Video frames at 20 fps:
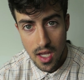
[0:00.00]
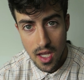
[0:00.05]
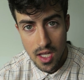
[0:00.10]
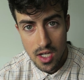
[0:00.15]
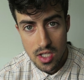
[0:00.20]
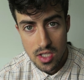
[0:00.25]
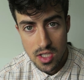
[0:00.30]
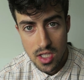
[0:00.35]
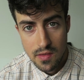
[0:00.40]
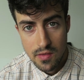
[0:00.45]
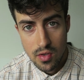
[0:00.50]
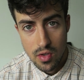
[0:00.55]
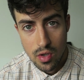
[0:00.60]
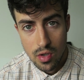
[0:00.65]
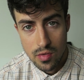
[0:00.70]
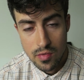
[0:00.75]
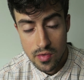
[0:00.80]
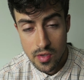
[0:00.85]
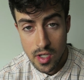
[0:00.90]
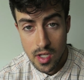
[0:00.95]
and just give you an
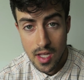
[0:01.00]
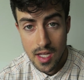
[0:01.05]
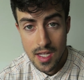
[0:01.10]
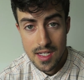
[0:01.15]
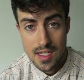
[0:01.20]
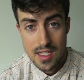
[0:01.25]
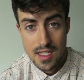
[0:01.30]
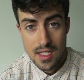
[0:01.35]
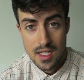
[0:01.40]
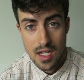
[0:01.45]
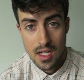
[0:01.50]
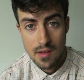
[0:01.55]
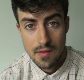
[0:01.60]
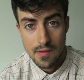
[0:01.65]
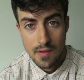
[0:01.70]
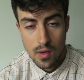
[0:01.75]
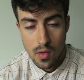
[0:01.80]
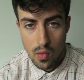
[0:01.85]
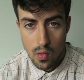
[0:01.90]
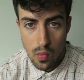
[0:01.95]
overall idea
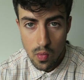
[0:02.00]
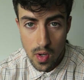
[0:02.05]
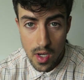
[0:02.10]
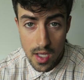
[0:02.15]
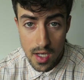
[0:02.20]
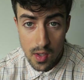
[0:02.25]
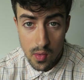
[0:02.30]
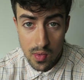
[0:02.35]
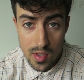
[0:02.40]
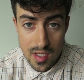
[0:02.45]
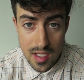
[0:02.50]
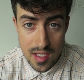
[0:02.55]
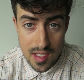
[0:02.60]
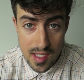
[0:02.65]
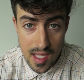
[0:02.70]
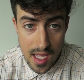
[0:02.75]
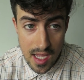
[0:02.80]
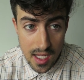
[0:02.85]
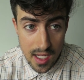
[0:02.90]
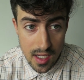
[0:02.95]
of what it was
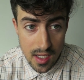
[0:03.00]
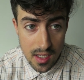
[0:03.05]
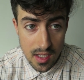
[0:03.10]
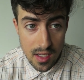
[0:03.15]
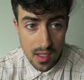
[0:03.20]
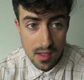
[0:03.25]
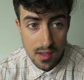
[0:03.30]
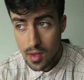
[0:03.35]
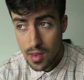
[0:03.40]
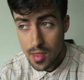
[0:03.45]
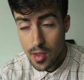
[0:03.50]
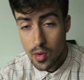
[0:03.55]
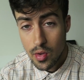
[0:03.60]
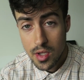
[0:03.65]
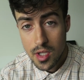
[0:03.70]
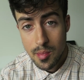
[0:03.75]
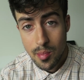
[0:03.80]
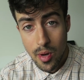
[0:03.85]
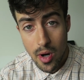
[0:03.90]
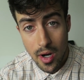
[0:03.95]
like. The
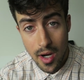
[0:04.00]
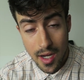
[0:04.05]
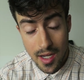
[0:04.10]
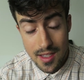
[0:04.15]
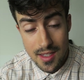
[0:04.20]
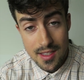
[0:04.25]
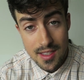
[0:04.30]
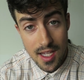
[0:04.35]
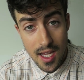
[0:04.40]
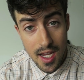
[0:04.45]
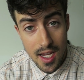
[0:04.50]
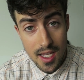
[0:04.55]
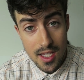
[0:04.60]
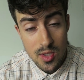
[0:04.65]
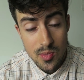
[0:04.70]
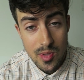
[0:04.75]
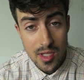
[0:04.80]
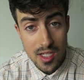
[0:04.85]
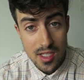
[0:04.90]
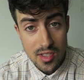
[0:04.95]
only perk I can say
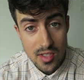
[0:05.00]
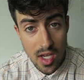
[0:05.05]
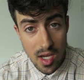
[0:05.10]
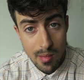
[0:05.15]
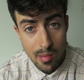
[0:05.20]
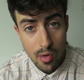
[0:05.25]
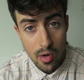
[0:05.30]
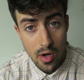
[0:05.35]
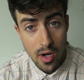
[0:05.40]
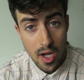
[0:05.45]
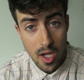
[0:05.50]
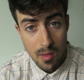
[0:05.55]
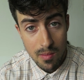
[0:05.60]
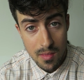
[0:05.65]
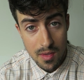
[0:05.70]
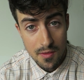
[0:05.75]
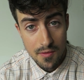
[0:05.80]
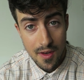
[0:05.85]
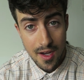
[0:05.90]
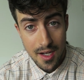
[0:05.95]
is being a skateboarder
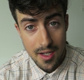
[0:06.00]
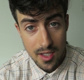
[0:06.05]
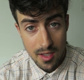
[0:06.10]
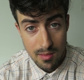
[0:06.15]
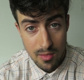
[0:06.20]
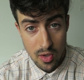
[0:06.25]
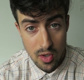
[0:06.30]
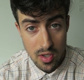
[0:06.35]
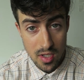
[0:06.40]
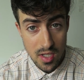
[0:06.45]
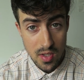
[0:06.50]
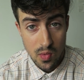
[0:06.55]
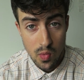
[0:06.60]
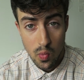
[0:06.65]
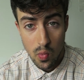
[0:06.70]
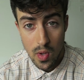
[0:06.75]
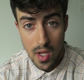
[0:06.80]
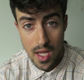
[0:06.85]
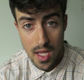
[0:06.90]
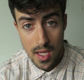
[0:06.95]
helped me find community
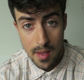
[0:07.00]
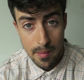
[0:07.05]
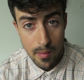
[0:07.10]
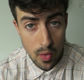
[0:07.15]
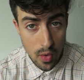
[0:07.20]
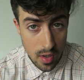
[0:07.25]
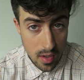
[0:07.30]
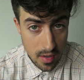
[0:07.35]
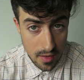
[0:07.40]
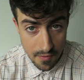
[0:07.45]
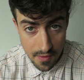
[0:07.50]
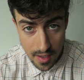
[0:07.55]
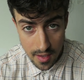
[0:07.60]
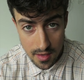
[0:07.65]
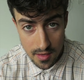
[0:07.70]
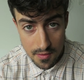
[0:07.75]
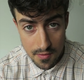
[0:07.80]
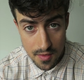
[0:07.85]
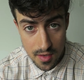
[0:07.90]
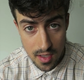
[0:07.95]
way more
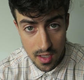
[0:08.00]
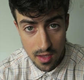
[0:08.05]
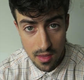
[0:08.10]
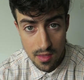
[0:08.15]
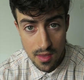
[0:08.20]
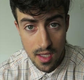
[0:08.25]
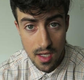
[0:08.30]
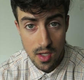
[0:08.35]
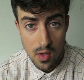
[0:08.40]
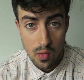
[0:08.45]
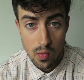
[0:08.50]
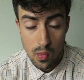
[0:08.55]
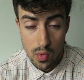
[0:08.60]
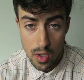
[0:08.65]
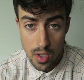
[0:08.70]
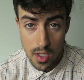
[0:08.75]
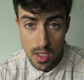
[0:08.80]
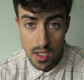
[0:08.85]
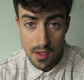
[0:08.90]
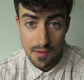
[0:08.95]
effectively than it
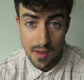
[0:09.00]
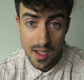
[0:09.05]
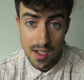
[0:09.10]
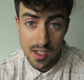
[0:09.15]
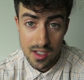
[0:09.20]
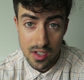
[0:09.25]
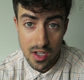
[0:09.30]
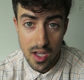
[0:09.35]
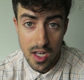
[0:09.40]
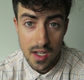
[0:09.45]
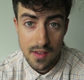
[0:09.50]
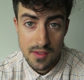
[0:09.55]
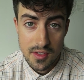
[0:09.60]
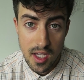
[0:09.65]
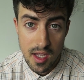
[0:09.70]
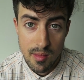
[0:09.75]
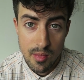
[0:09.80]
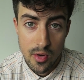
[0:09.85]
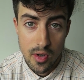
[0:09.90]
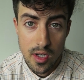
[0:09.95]
would if I did not have
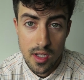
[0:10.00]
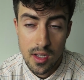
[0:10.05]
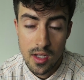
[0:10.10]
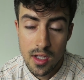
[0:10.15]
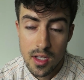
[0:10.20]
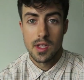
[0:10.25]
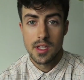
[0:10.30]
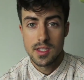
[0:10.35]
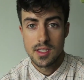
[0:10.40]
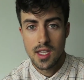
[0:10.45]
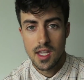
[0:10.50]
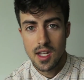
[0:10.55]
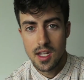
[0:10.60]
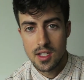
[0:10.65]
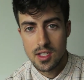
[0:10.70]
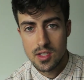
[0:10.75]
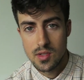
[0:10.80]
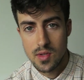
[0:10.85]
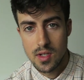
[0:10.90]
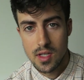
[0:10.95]
skateboarding. Let's get
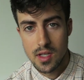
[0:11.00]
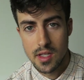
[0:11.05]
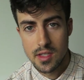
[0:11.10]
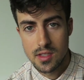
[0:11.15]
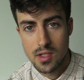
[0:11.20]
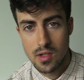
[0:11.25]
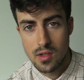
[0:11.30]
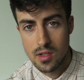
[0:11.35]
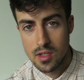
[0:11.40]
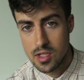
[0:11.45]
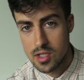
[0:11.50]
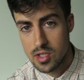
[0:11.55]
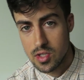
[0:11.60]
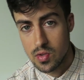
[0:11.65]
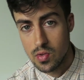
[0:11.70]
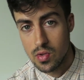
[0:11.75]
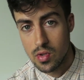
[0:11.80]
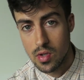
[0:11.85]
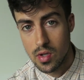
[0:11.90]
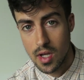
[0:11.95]
into it. Let's go to the
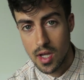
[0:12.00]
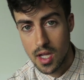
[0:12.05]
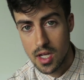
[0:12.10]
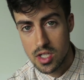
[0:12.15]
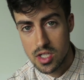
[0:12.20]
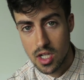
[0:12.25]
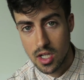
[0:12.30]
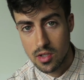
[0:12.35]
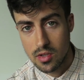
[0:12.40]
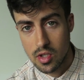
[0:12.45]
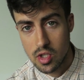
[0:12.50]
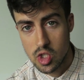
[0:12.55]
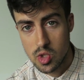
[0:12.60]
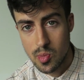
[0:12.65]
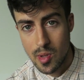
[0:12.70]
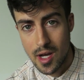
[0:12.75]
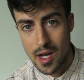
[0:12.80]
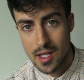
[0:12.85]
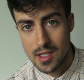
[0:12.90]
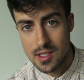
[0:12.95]
school and check out the
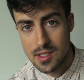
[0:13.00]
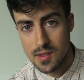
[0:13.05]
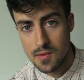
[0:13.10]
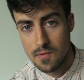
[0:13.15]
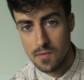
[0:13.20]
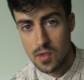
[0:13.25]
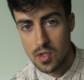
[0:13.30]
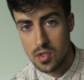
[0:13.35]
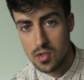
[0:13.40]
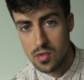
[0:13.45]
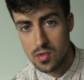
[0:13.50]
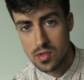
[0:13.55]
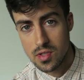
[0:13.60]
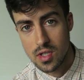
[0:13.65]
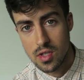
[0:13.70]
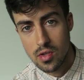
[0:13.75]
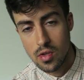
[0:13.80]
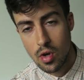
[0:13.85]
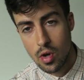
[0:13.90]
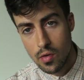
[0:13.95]
spots, the
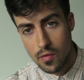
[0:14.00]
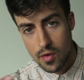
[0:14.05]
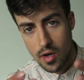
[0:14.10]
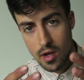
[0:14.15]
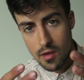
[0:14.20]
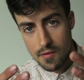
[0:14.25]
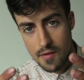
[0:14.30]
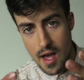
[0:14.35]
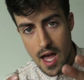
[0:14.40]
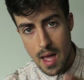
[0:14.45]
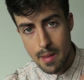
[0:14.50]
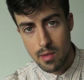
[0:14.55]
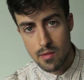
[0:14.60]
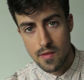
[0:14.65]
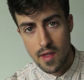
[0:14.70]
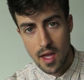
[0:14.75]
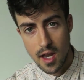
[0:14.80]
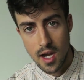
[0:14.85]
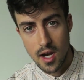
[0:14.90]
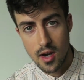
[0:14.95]
views, overall vibe
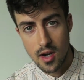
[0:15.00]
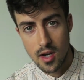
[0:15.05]
of that